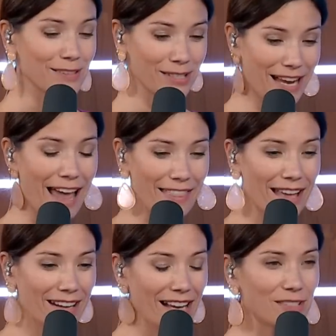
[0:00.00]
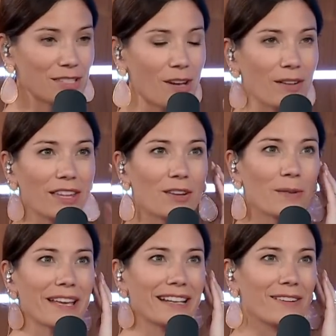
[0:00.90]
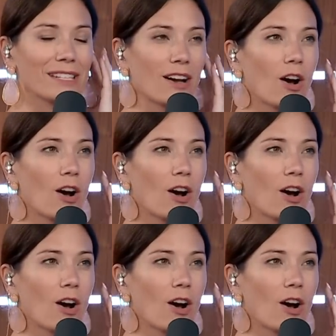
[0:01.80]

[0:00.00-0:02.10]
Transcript: there's a guy that, and I just saw it the other week, and I was like,